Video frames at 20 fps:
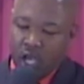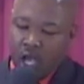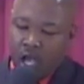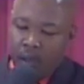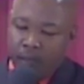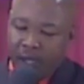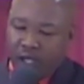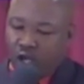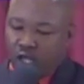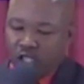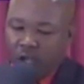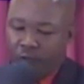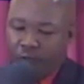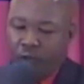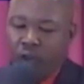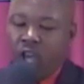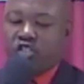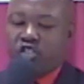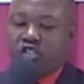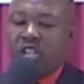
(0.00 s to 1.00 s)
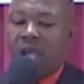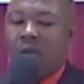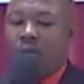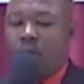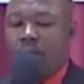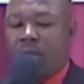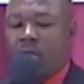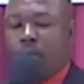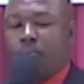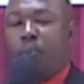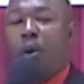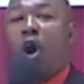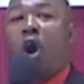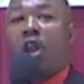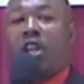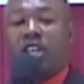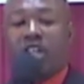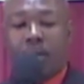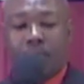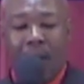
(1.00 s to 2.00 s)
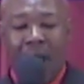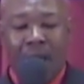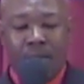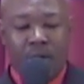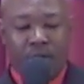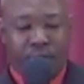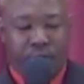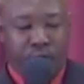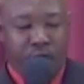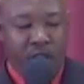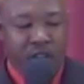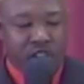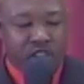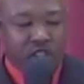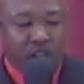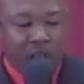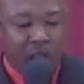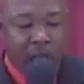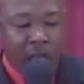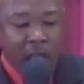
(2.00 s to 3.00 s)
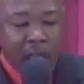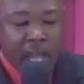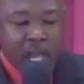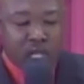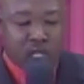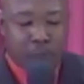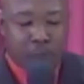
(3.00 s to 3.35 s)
Because the first time we meet Paul in the Bible, friends, uh, he's